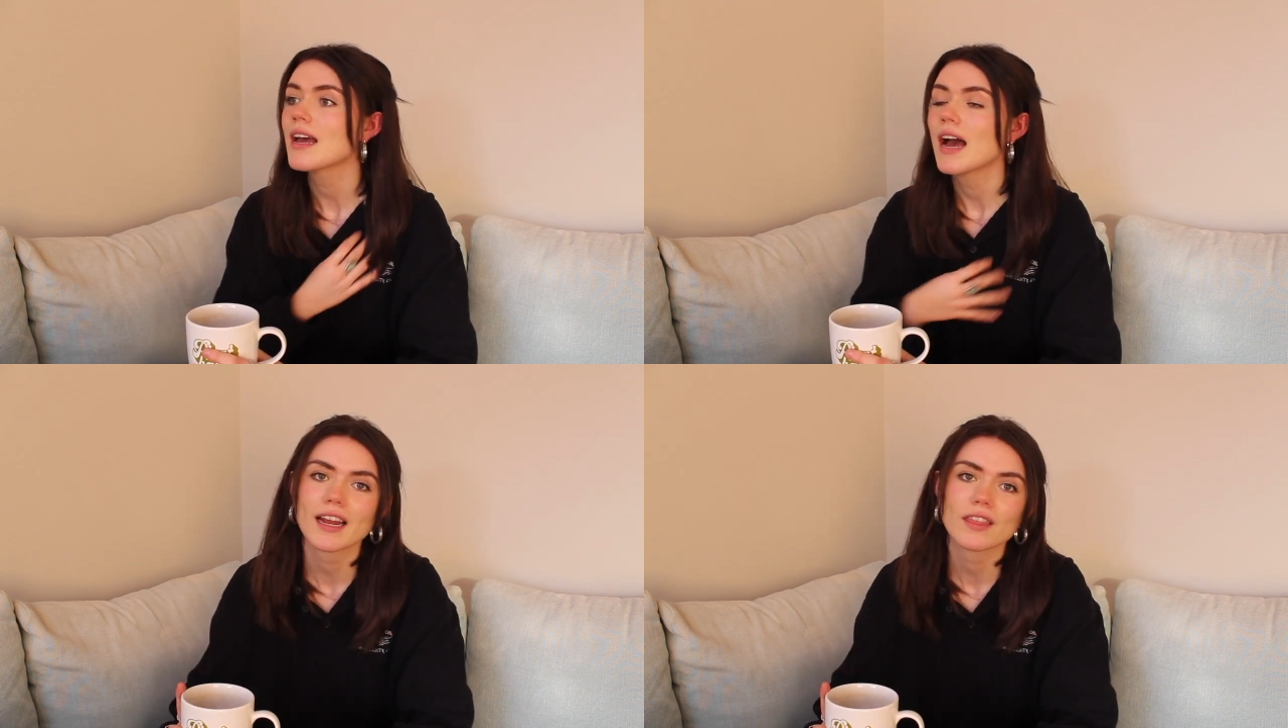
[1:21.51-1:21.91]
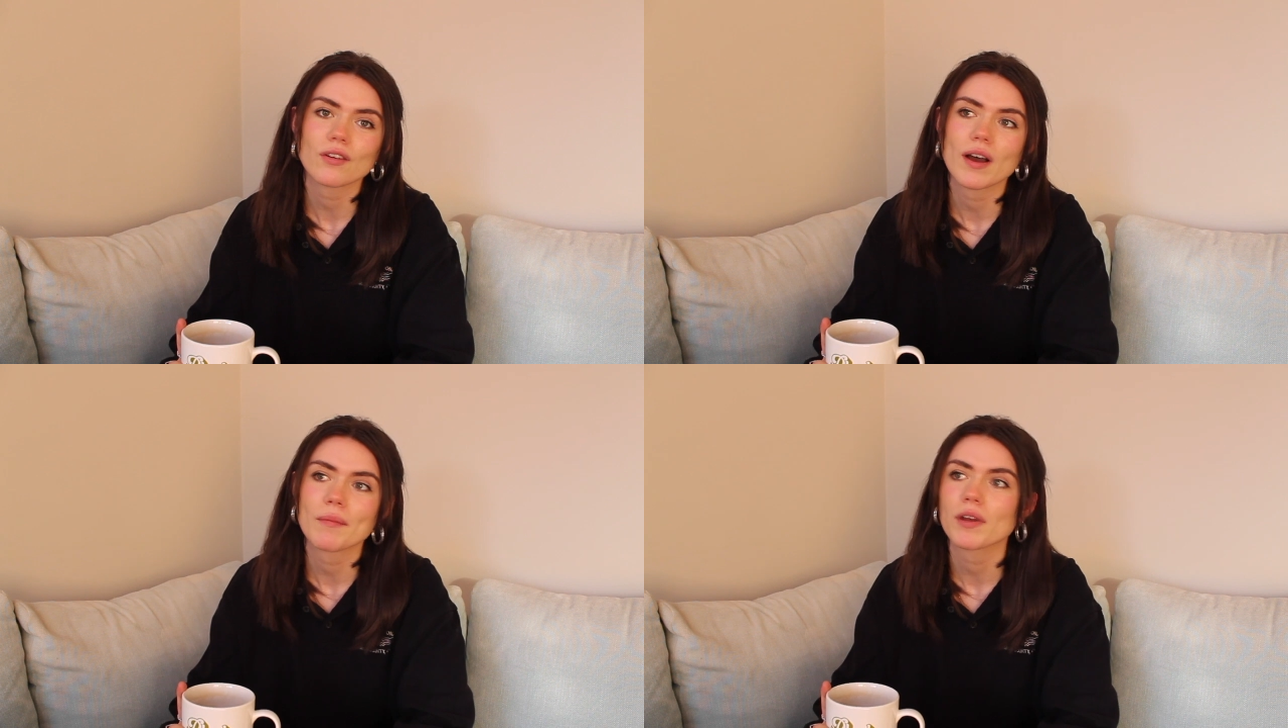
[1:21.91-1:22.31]
And I
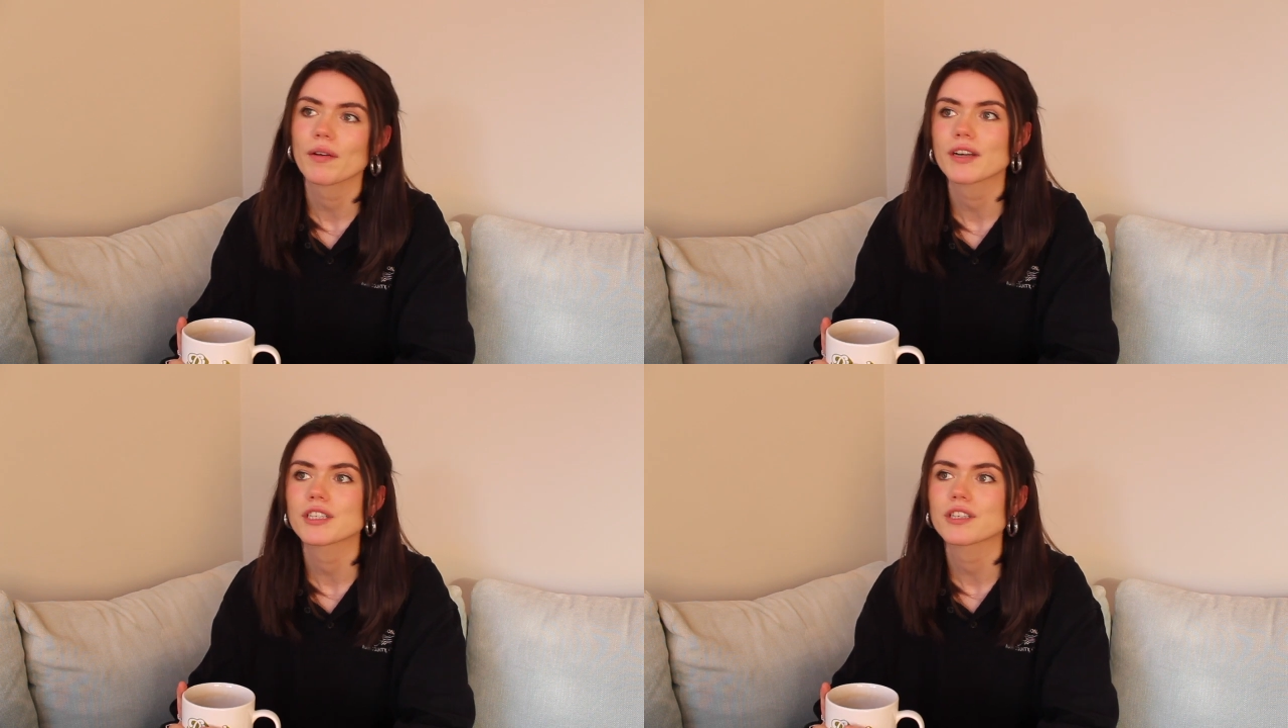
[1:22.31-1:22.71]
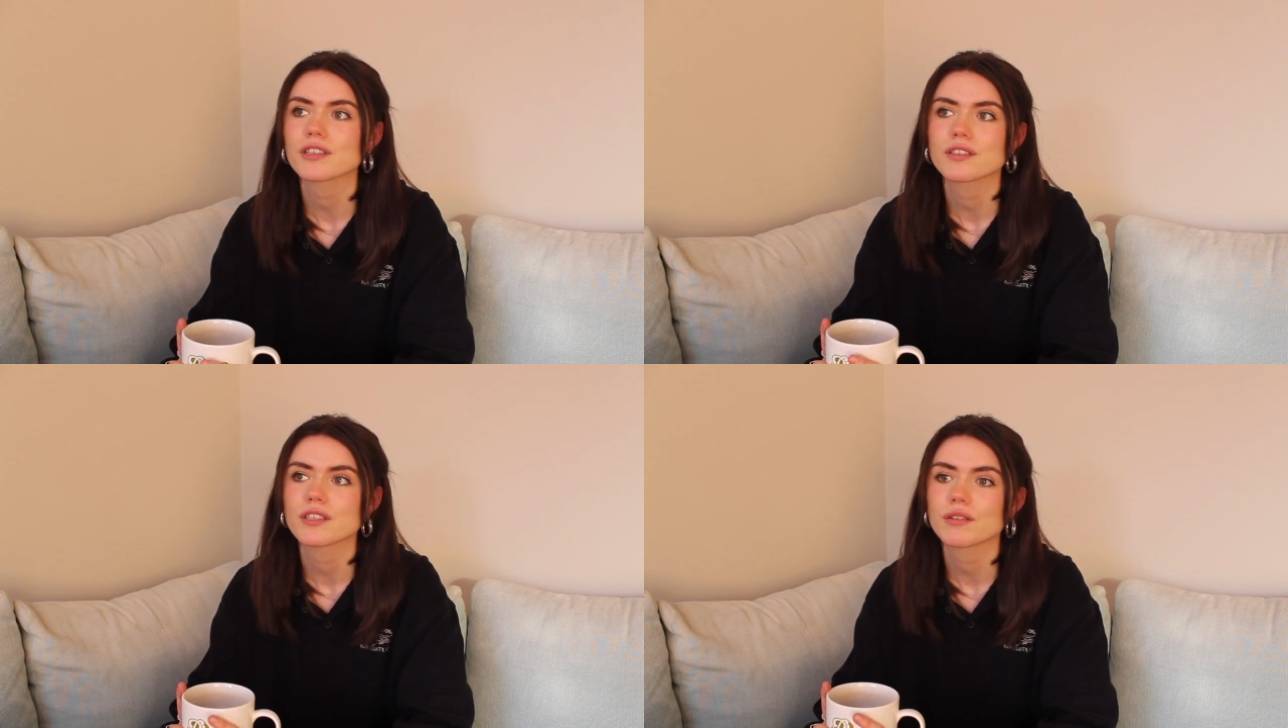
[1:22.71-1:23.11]
thought I'm going to actually
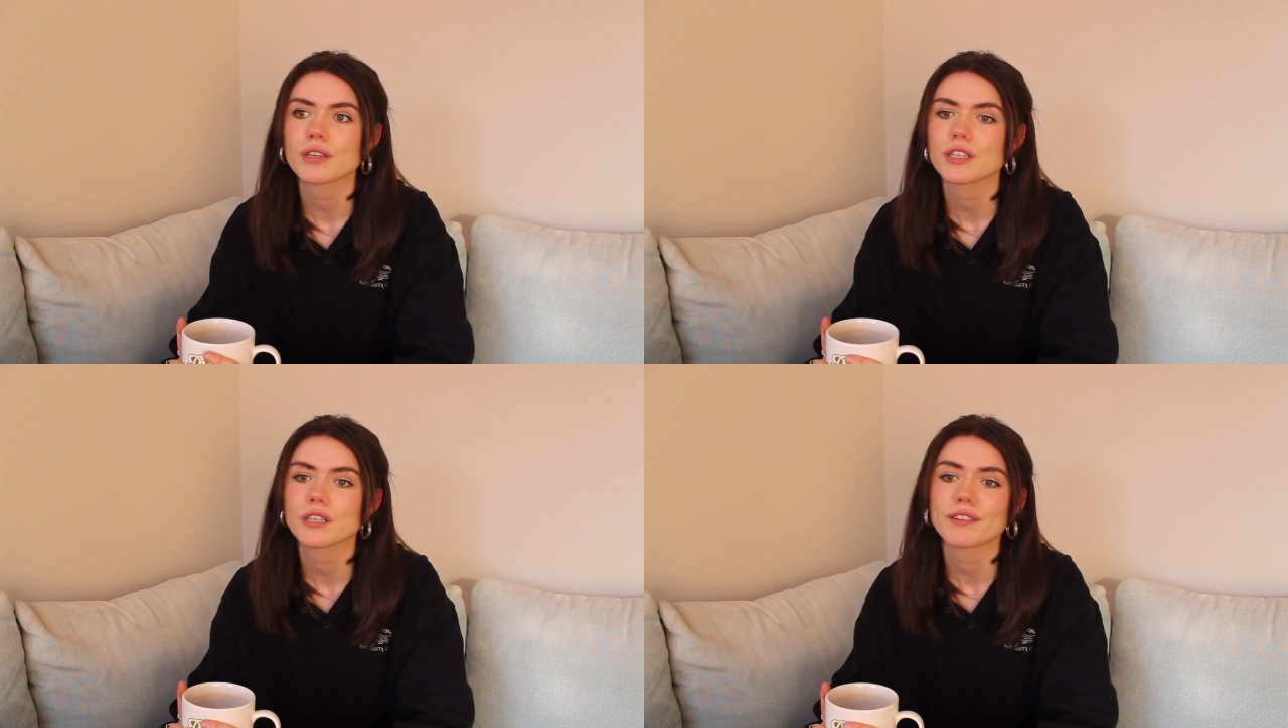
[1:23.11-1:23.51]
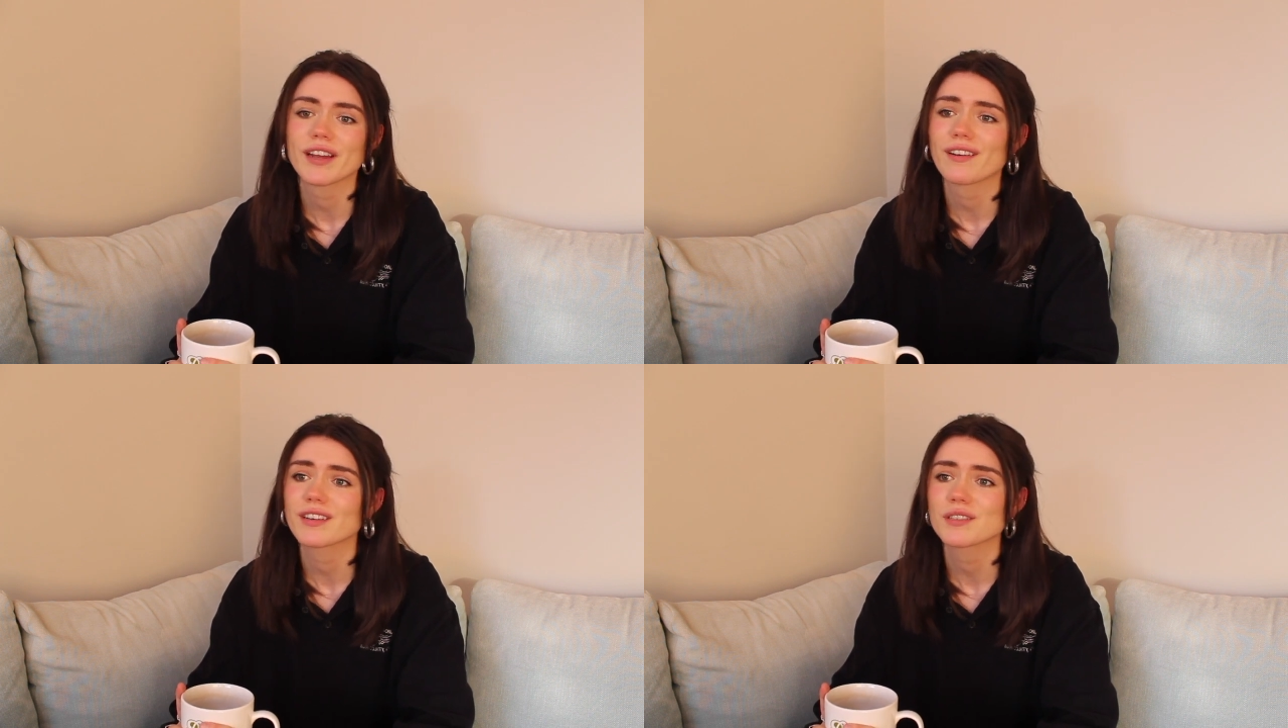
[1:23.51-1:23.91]
just do a YouTube video,
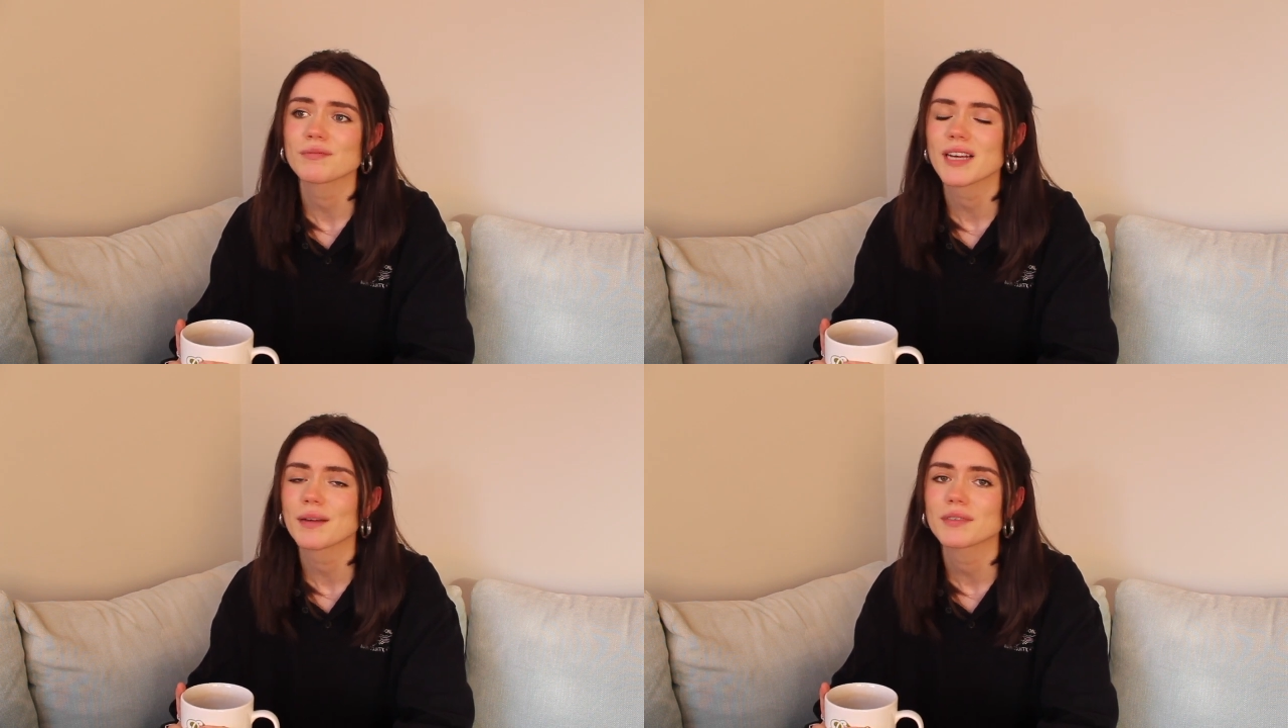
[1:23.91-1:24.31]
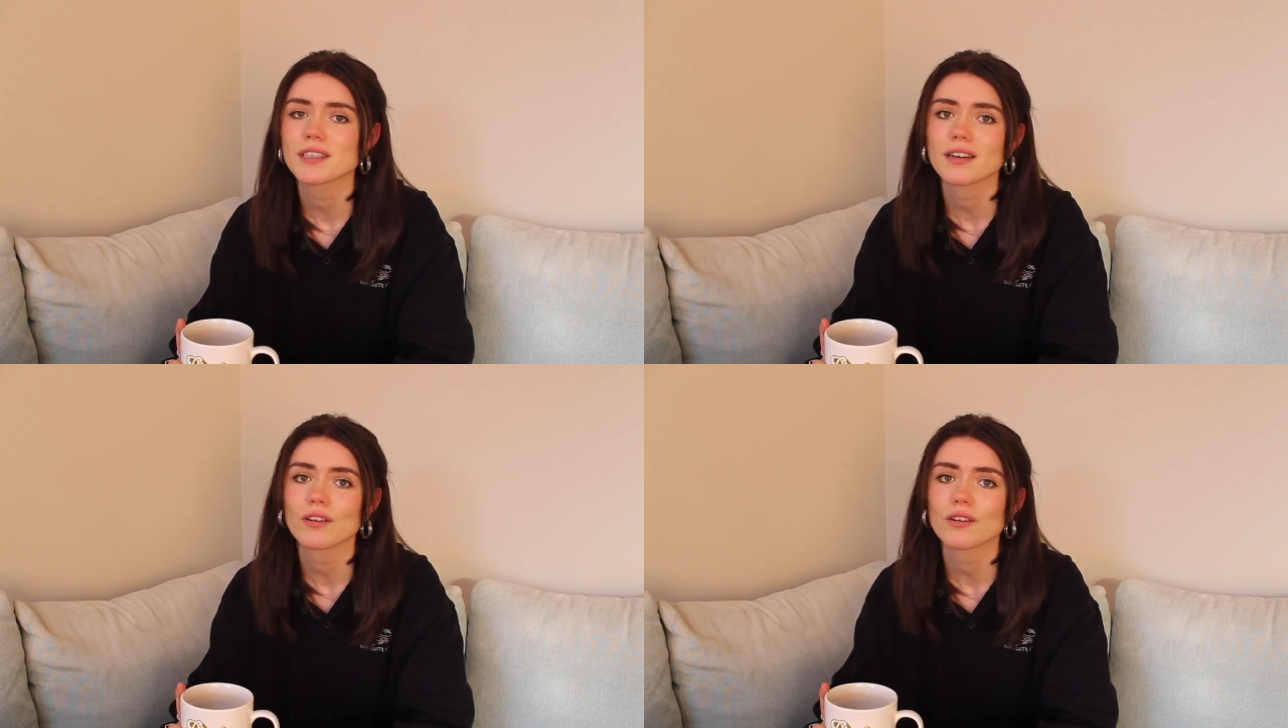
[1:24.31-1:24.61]
because sometimes,